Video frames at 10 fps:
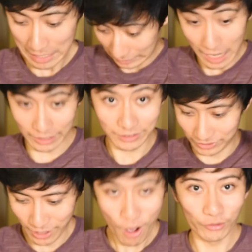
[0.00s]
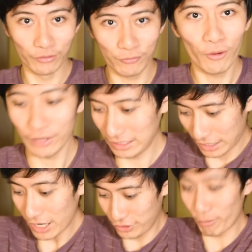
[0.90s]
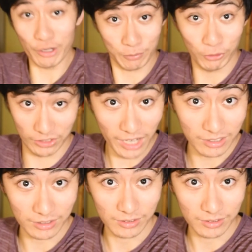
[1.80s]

Lines on the floor that guide you where you're supposed to stand.